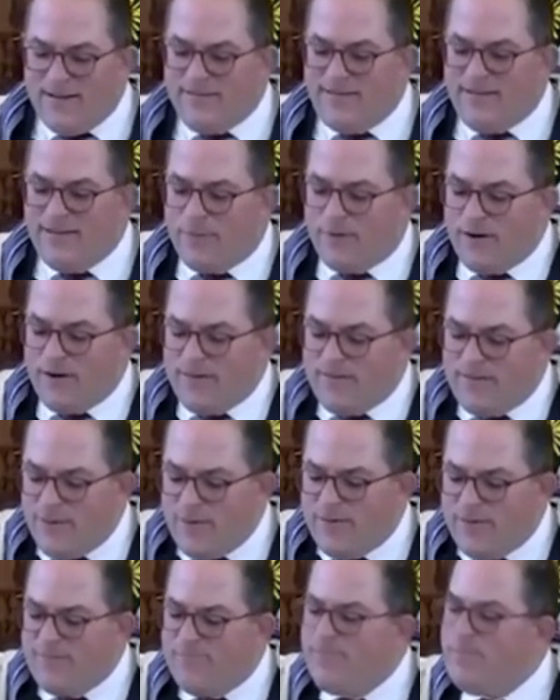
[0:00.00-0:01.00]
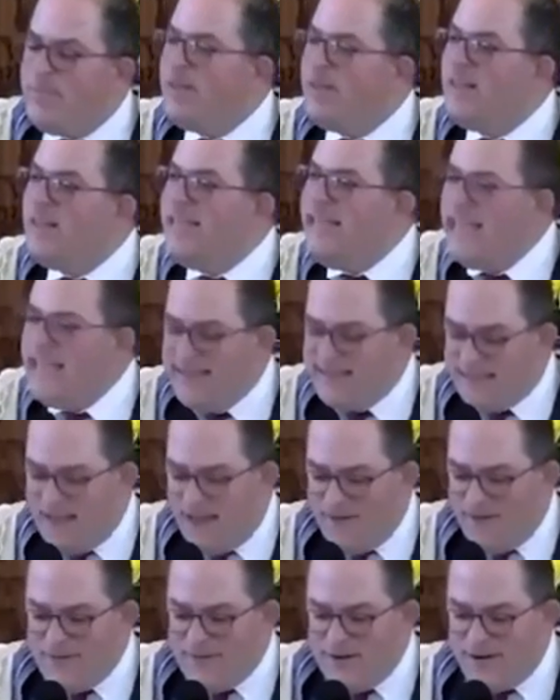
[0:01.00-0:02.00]
to produce billions
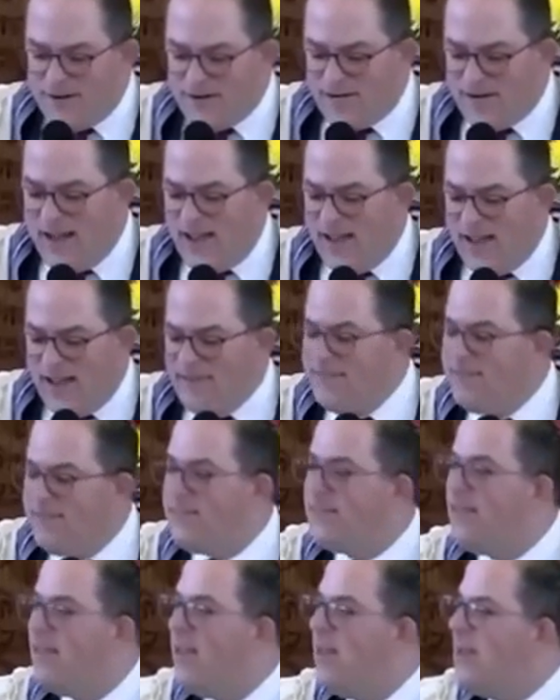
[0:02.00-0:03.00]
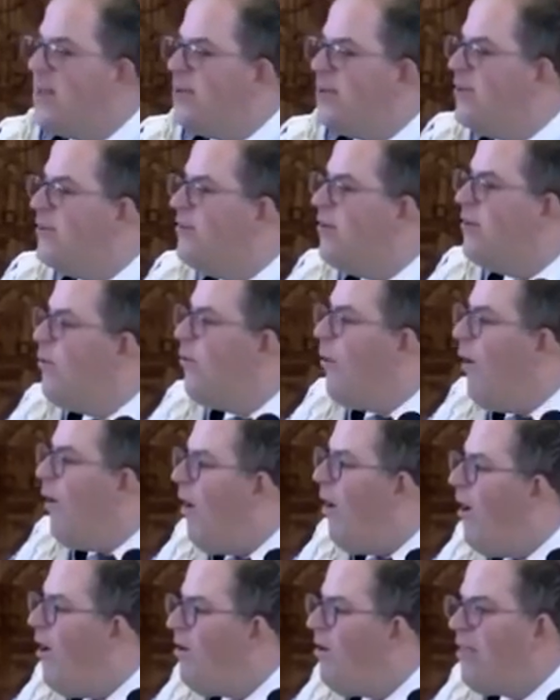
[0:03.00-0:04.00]
of neurons, to do
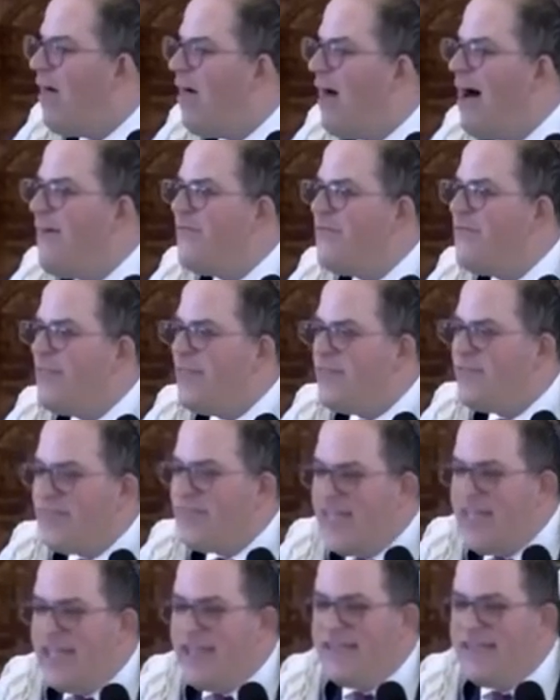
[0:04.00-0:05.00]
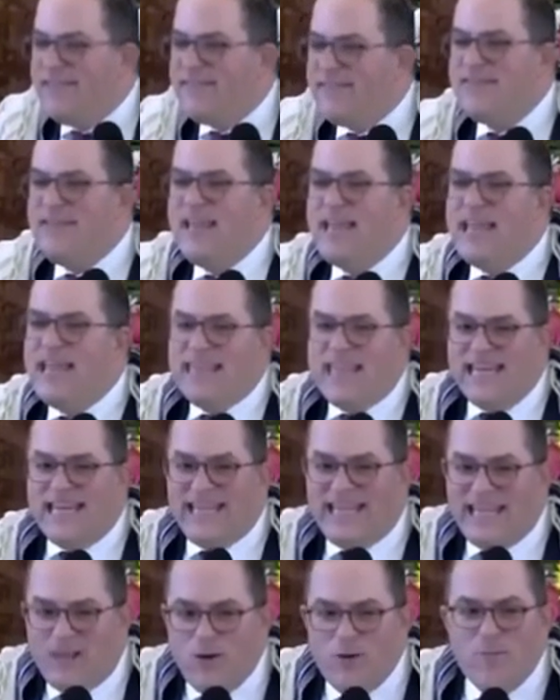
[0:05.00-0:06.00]
all of the things that
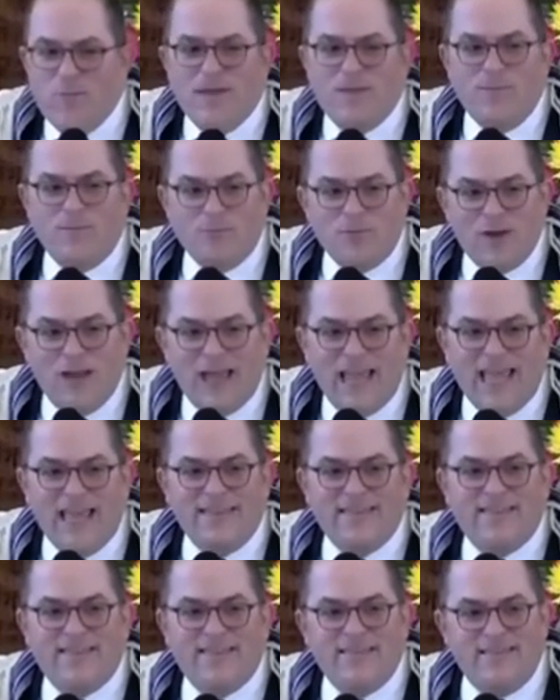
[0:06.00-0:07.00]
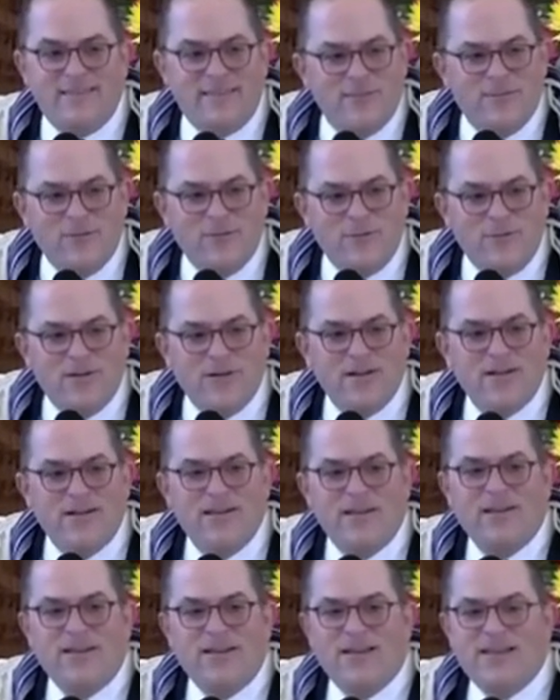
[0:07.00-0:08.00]
human brains do.
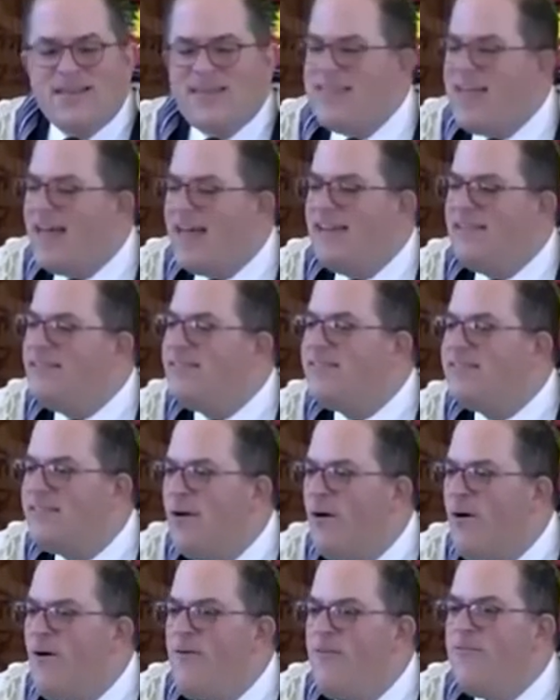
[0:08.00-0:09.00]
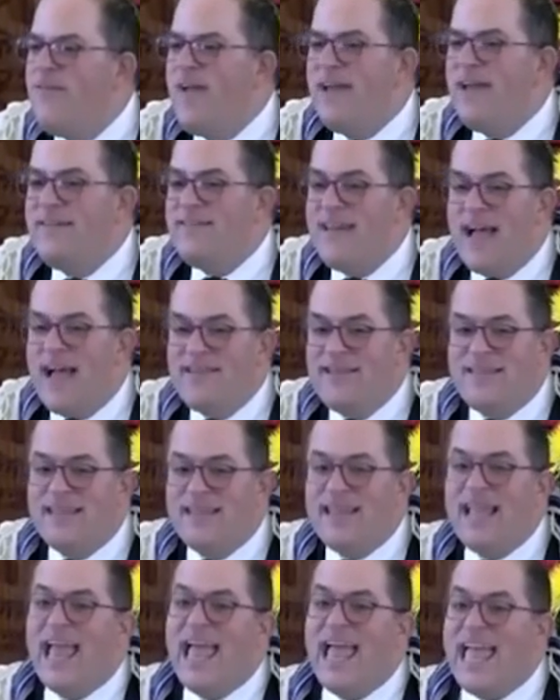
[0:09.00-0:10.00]
That is so
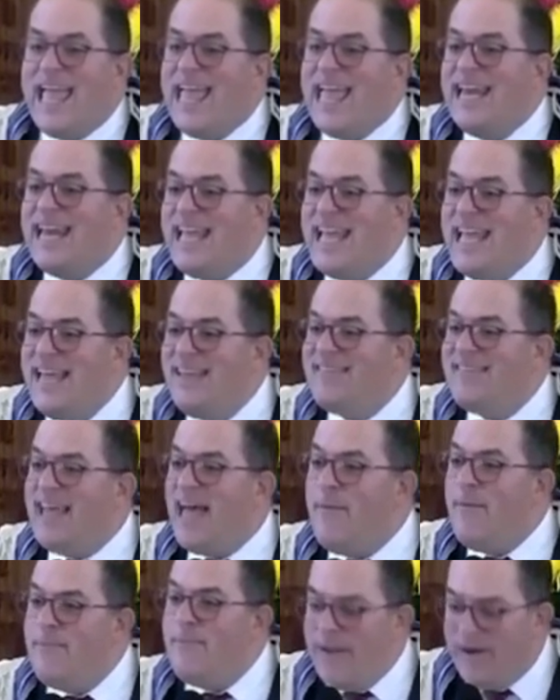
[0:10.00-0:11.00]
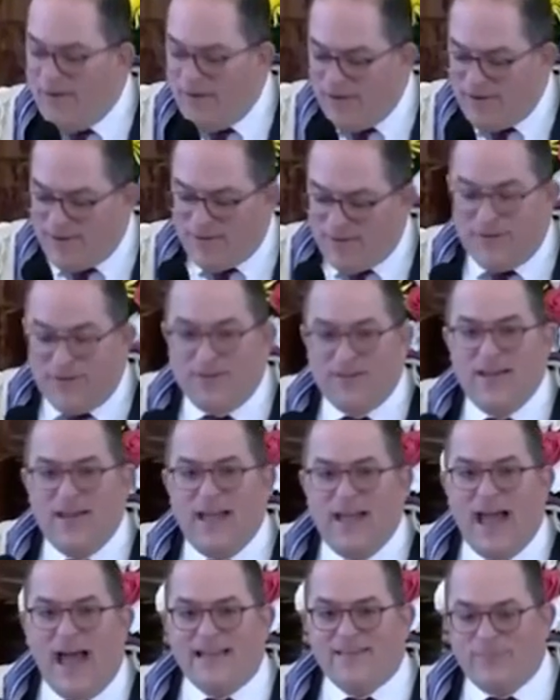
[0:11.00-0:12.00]
fantastic. It is a miracle
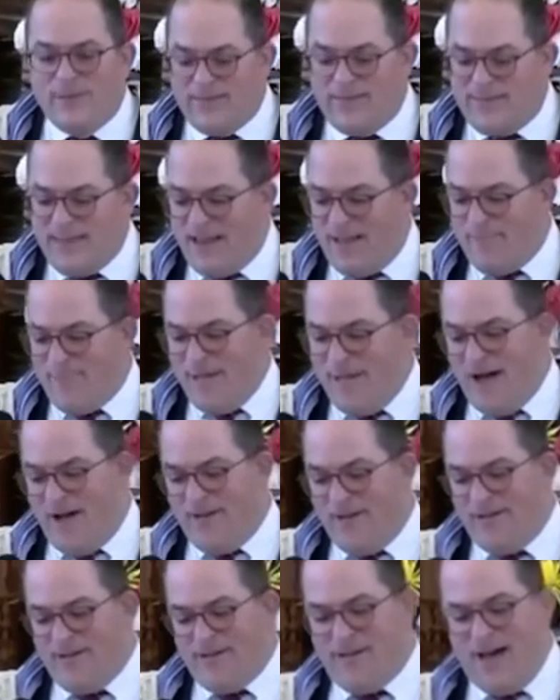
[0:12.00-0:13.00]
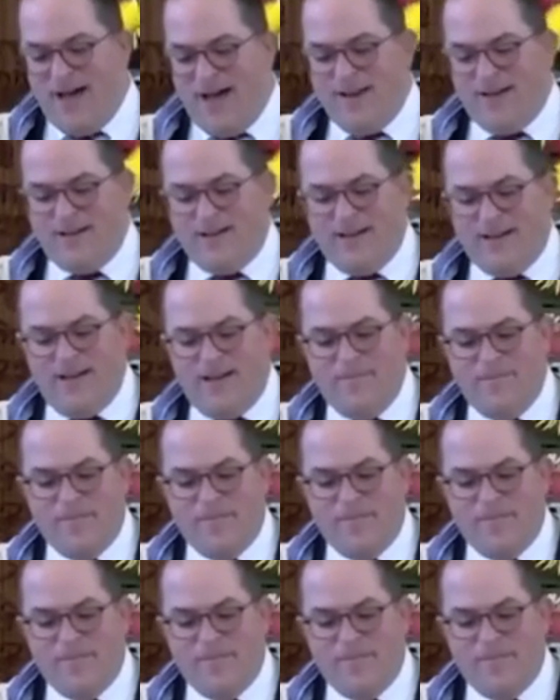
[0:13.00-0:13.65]
as we think about Hanukkah.